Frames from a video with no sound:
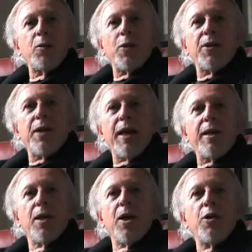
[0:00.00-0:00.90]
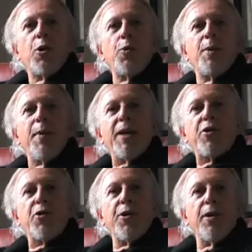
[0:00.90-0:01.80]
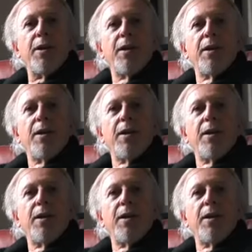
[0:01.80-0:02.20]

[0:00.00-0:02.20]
which are like two-dimensional